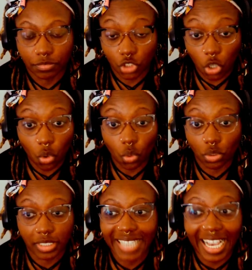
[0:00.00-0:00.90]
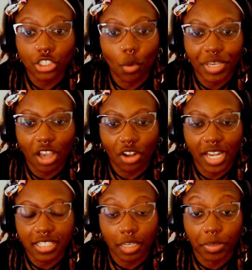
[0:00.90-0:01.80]
So that's going to be y'all
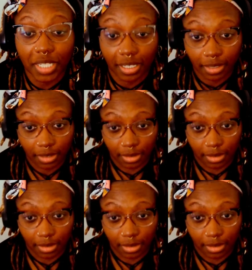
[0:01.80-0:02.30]
next complaint.